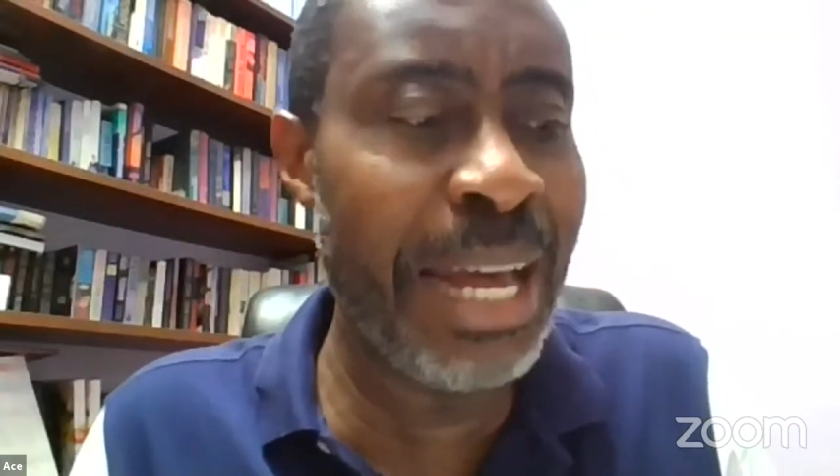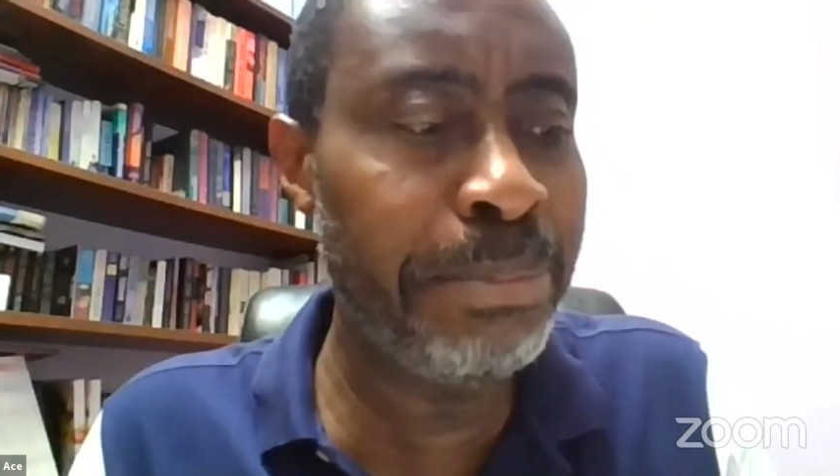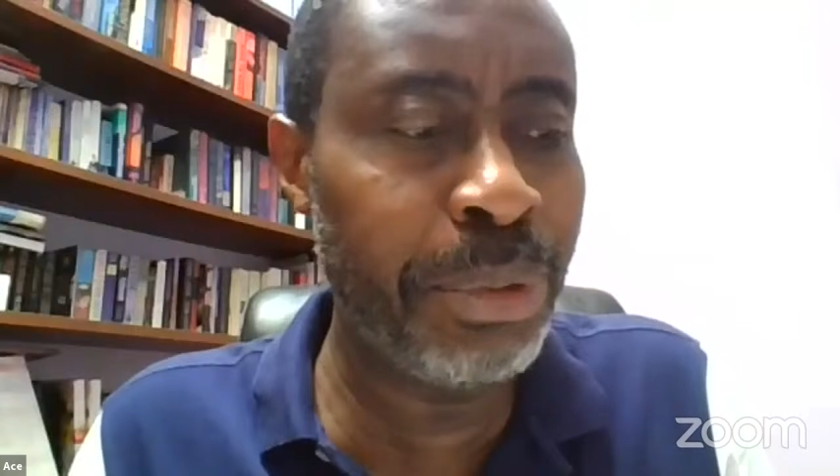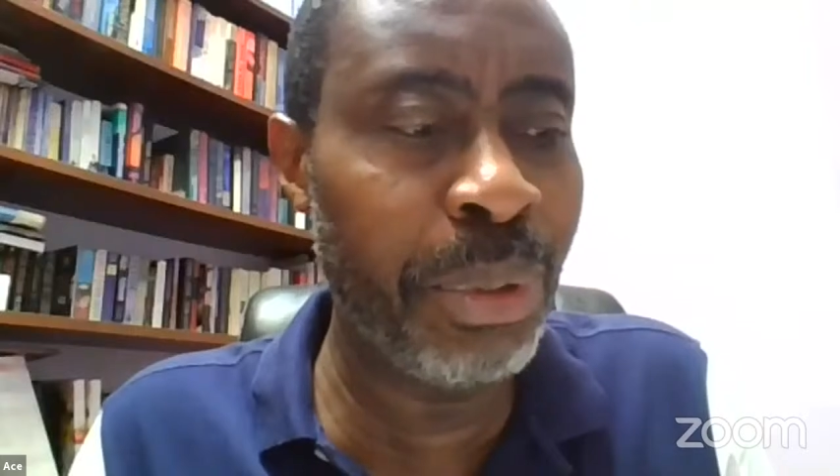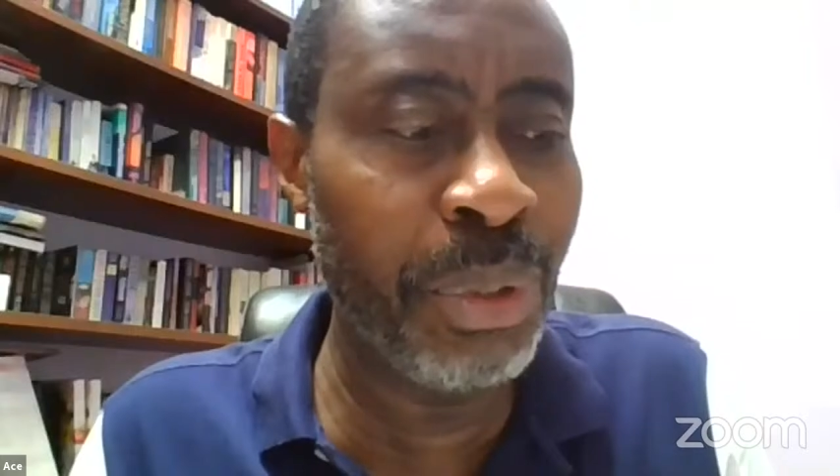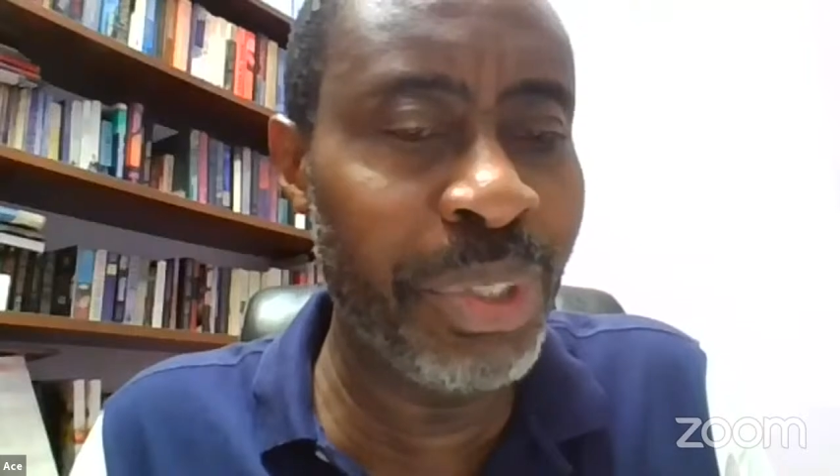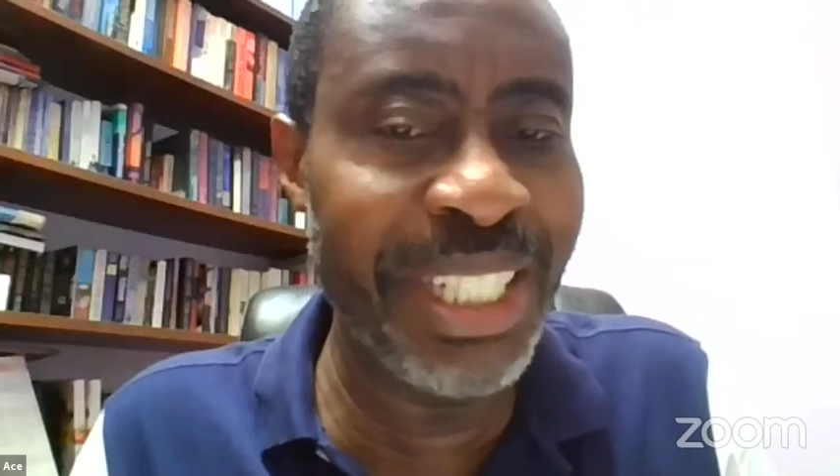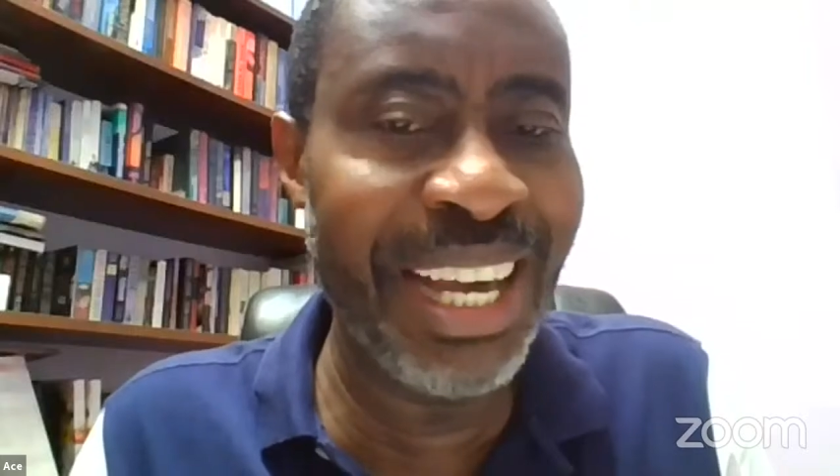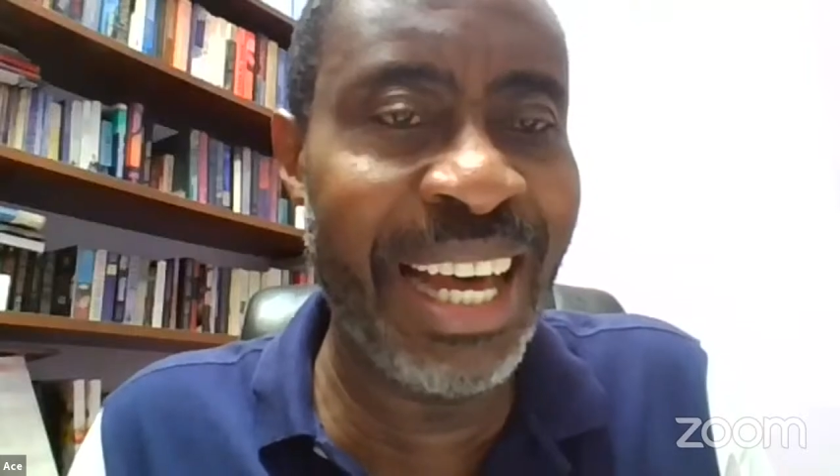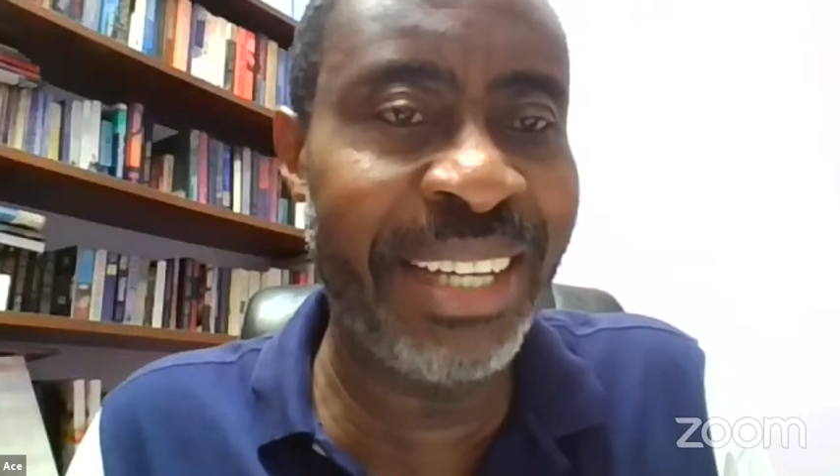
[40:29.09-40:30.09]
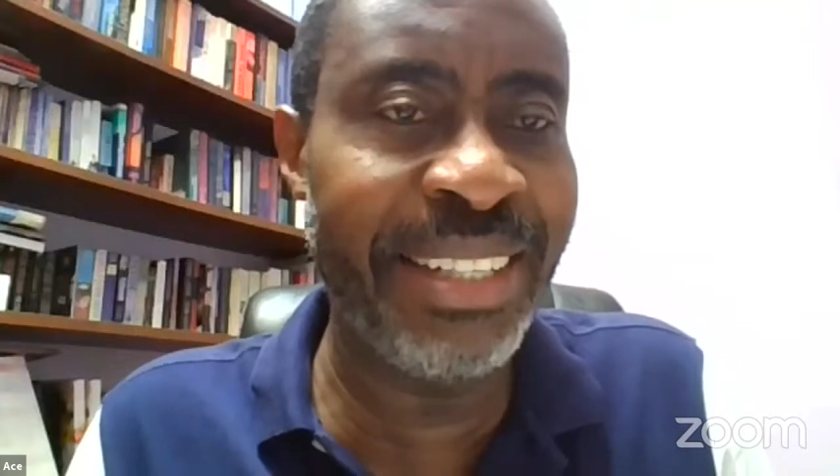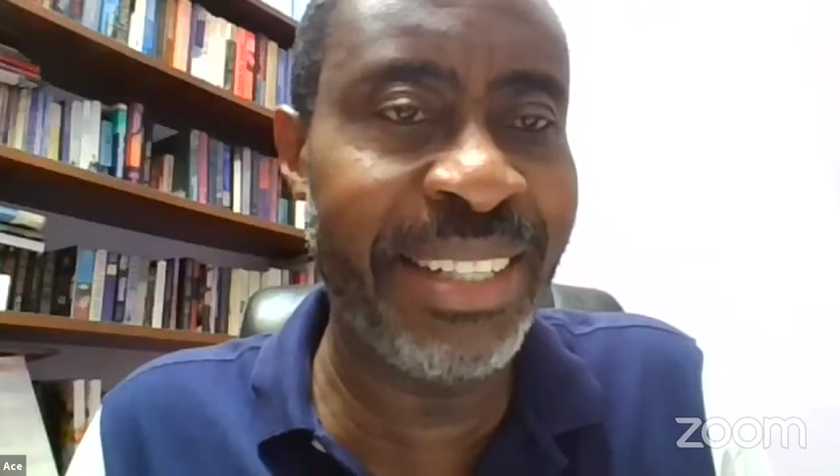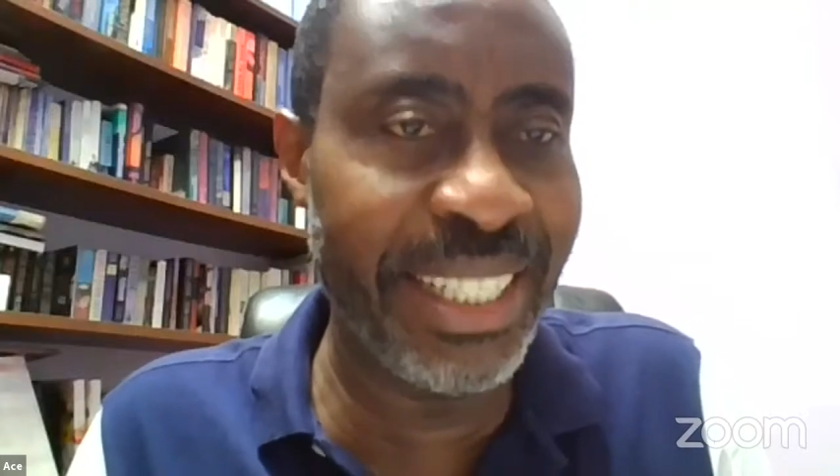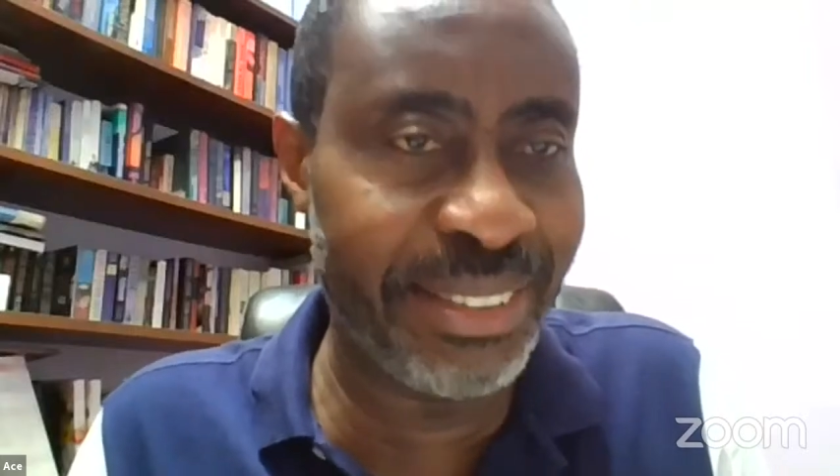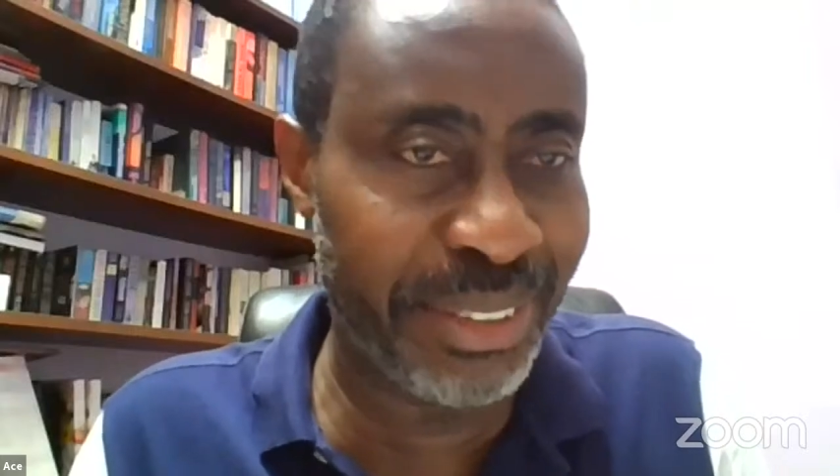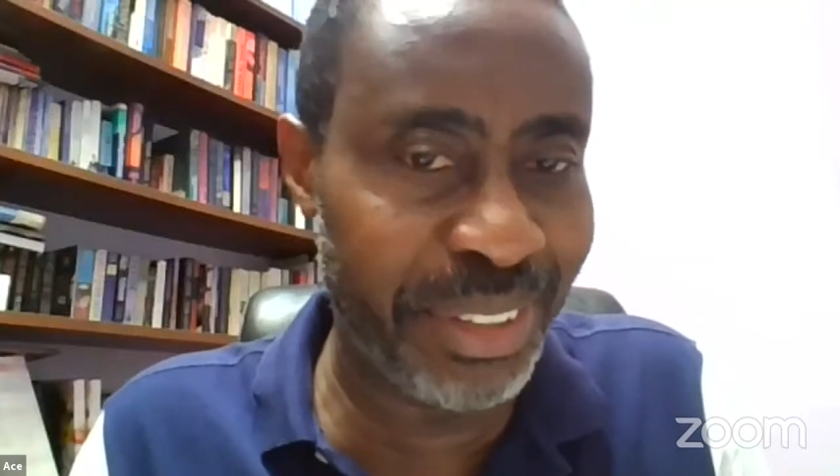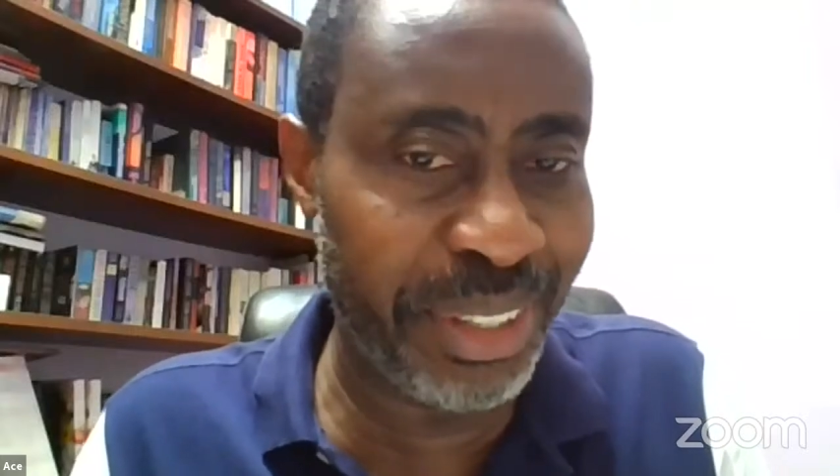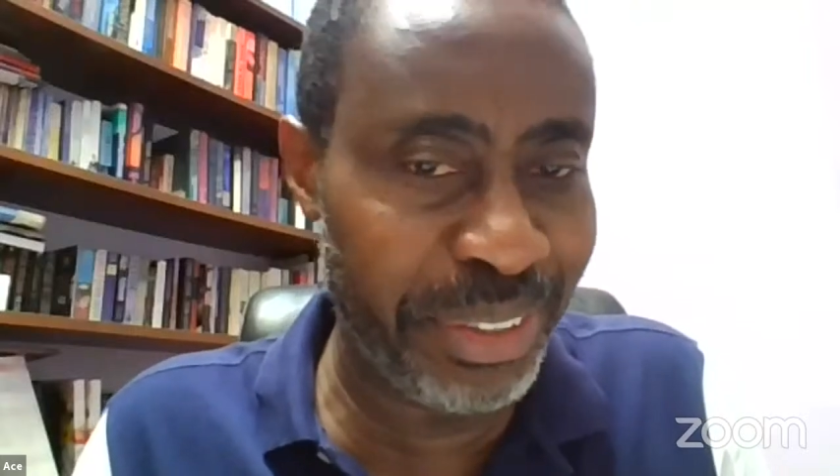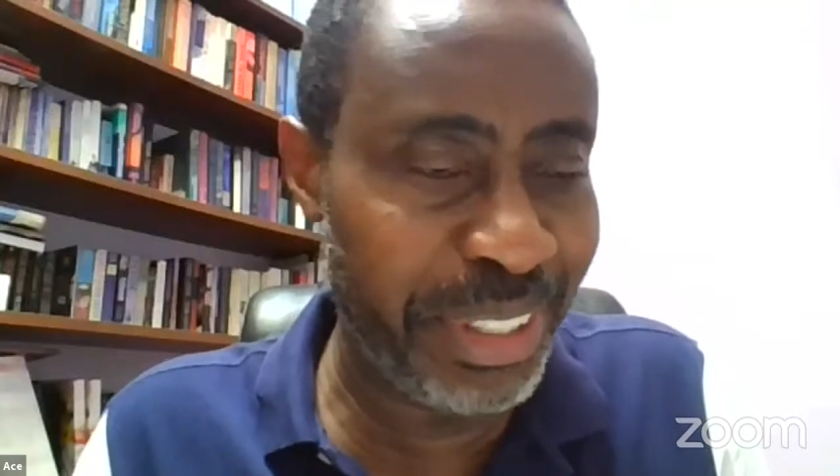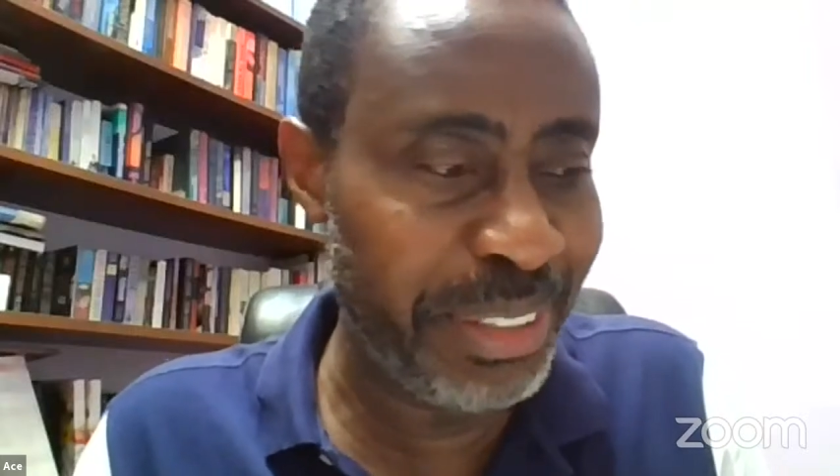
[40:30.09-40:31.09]
absolutely
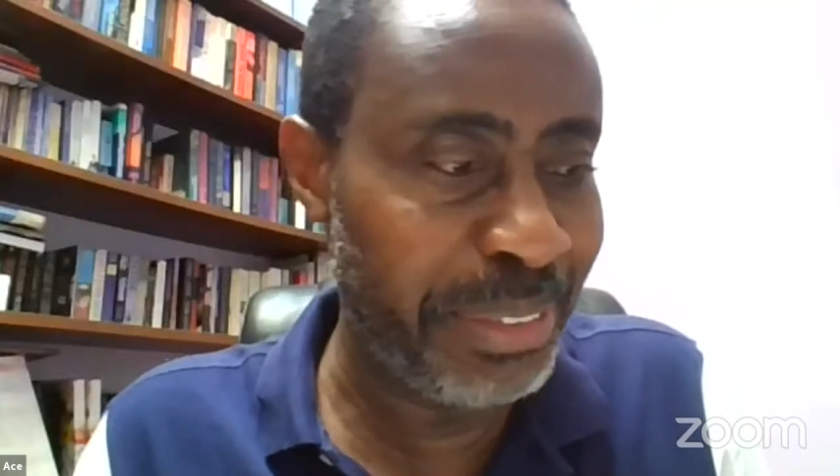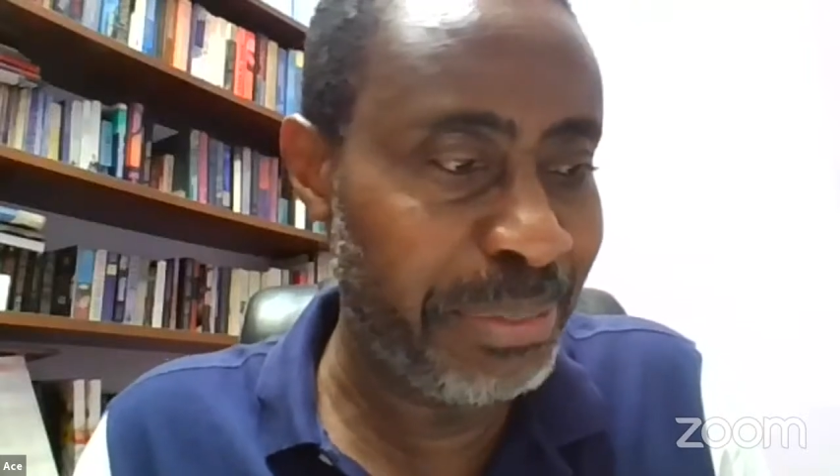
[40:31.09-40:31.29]
unnecessary